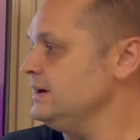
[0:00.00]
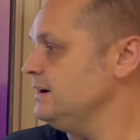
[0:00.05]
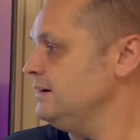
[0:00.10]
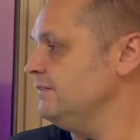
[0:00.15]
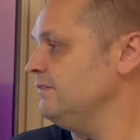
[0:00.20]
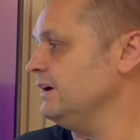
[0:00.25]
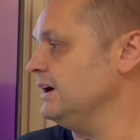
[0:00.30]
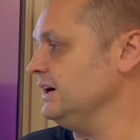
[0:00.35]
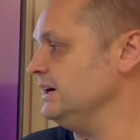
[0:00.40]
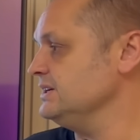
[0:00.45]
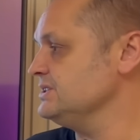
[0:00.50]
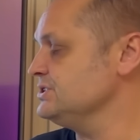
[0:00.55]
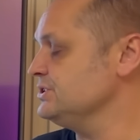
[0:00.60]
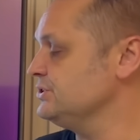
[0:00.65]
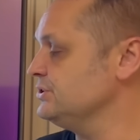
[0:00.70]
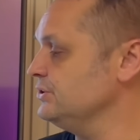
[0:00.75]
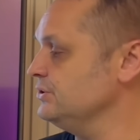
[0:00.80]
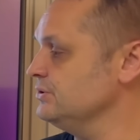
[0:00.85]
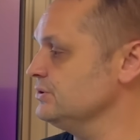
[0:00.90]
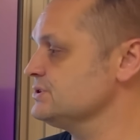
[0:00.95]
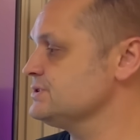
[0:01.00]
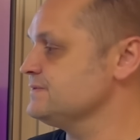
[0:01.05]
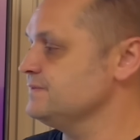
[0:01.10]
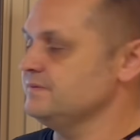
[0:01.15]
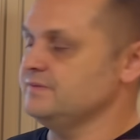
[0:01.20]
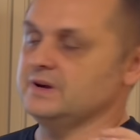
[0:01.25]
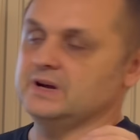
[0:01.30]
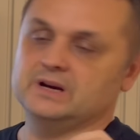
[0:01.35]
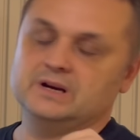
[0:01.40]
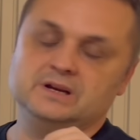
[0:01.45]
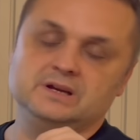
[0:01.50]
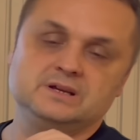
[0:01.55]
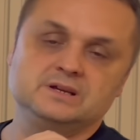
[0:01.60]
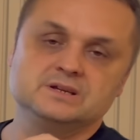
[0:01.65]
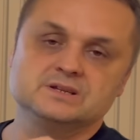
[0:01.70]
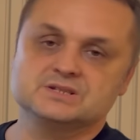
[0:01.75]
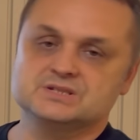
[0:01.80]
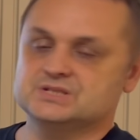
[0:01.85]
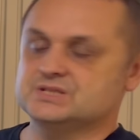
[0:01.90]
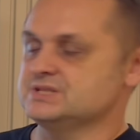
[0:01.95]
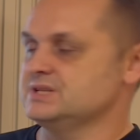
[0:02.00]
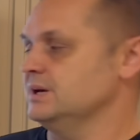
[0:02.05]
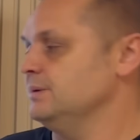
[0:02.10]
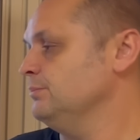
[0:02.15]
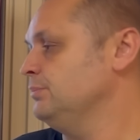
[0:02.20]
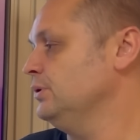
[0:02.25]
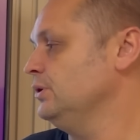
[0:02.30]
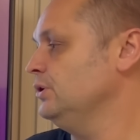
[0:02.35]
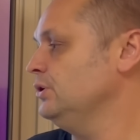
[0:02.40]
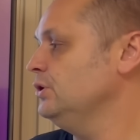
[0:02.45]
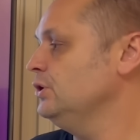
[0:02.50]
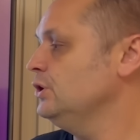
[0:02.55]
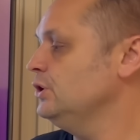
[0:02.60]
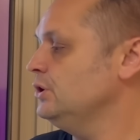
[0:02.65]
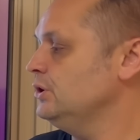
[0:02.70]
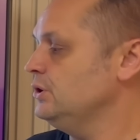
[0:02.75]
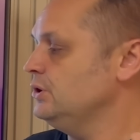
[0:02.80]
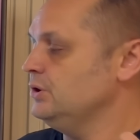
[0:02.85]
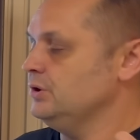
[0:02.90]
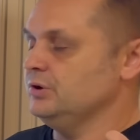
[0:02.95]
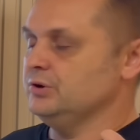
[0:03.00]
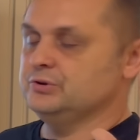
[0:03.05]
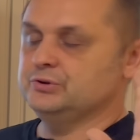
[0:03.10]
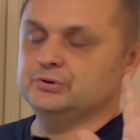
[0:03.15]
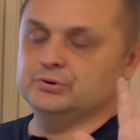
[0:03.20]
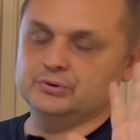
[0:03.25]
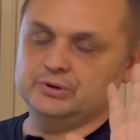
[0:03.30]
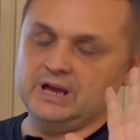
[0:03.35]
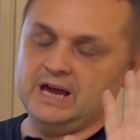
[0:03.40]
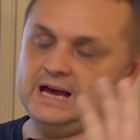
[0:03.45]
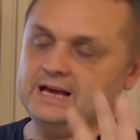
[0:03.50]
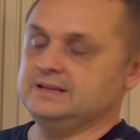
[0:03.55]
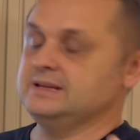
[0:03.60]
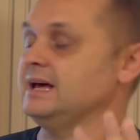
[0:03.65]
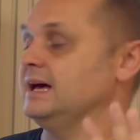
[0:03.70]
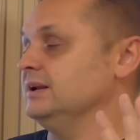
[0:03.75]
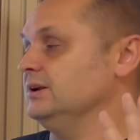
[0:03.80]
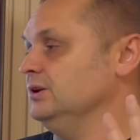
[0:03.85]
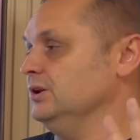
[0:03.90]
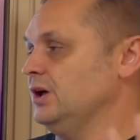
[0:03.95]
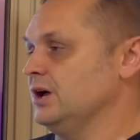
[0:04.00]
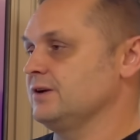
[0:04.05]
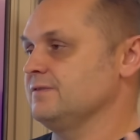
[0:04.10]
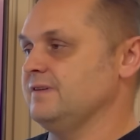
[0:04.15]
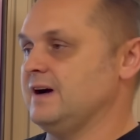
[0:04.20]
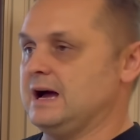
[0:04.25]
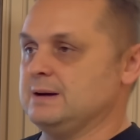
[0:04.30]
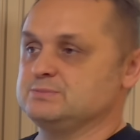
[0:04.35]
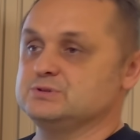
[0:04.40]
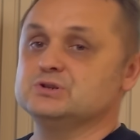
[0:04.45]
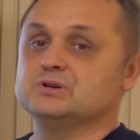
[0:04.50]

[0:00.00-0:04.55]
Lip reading: Very easy to use, very simple to get, and a lot of apps.